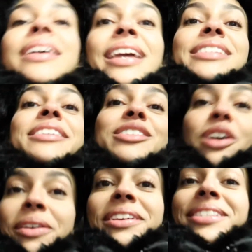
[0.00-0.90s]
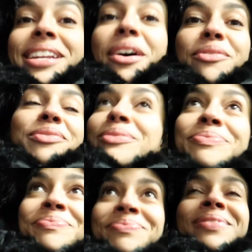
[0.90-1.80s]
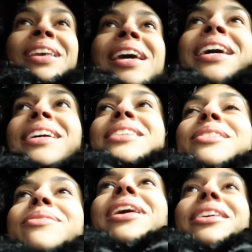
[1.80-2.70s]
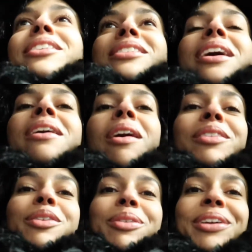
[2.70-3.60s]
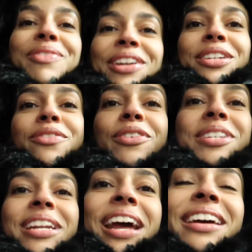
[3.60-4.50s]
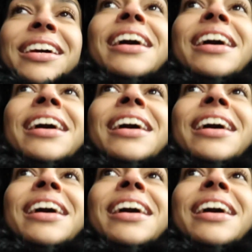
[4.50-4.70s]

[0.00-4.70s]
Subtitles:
Yes, and stocking stuff. So that is our little adventure for today.